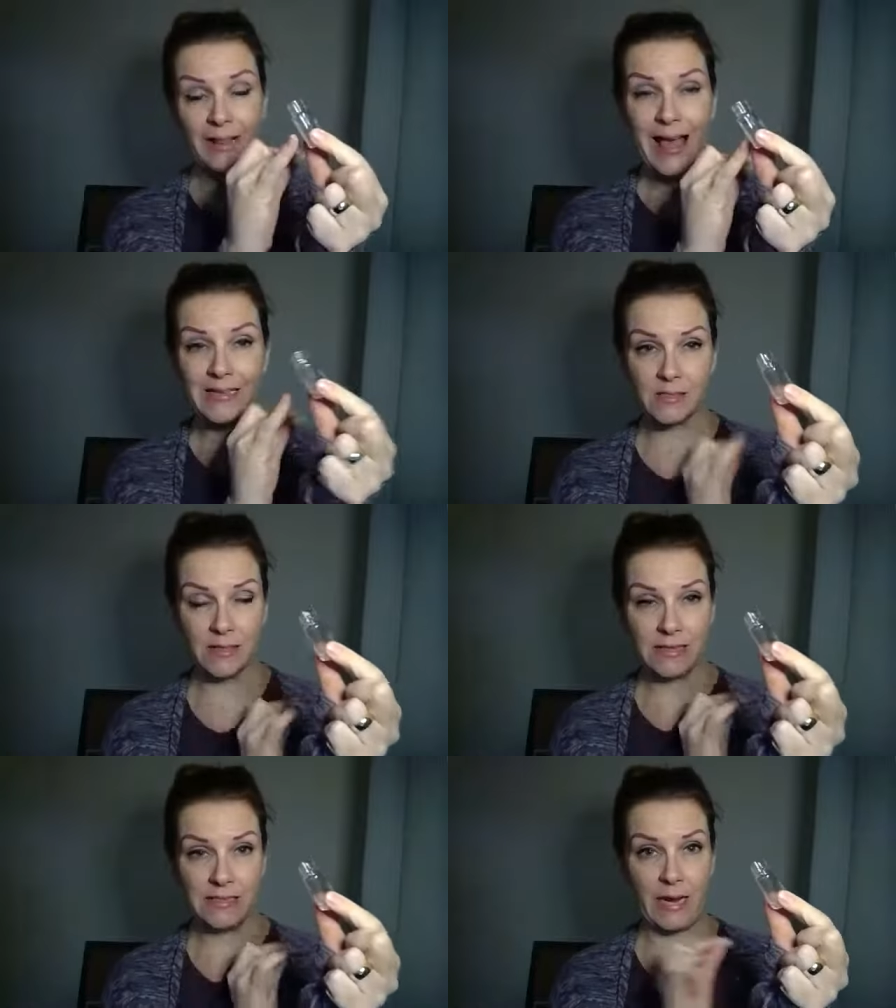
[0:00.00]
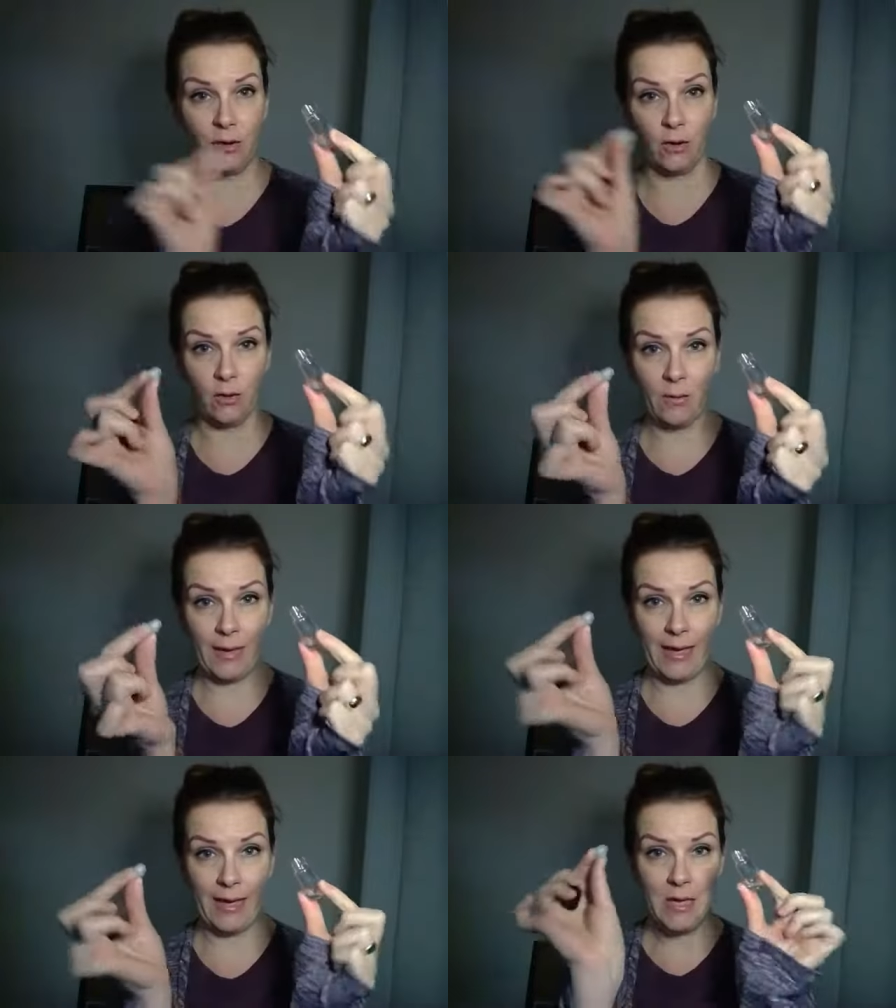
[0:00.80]
glass container,
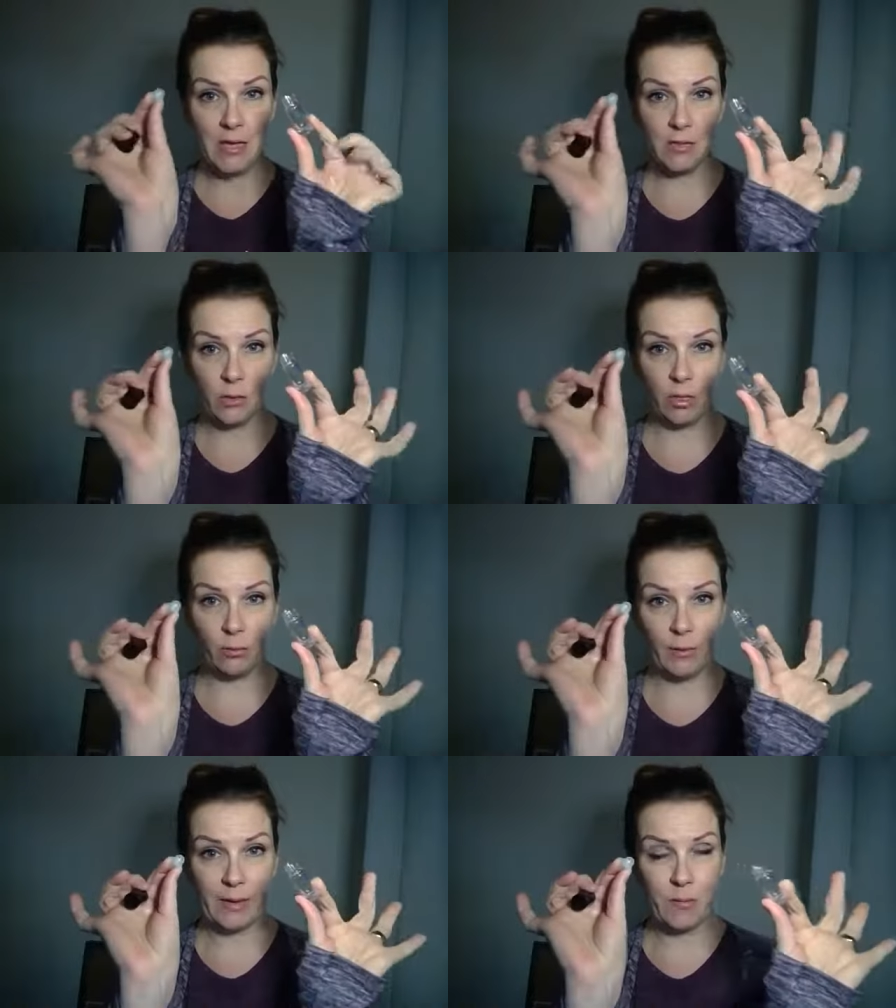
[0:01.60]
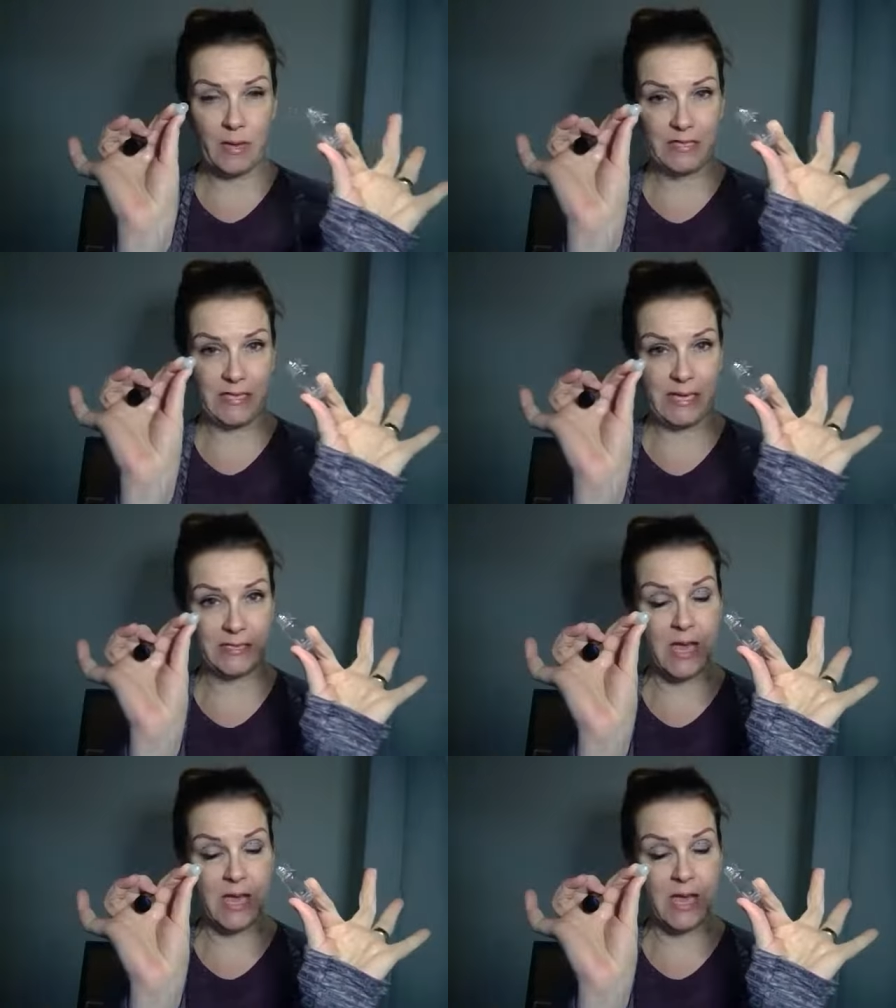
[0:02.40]
okay? So 3 pieces